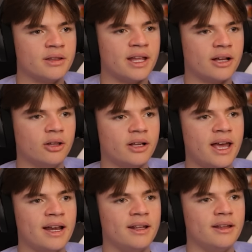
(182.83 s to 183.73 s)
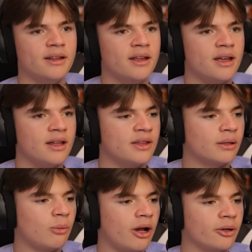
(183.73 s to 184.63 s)
Let's take a look at it.
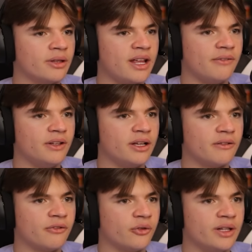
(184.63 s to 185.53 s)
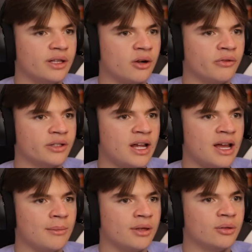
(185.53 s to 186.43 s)
This water is definitely going to freeze over
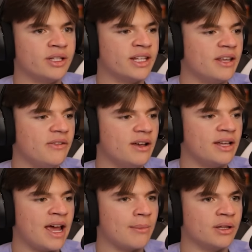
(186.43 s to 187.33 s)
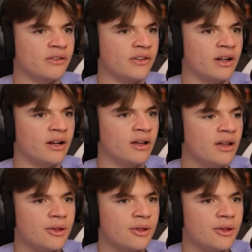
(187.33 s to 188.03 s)
time. So to give it an atmosphere,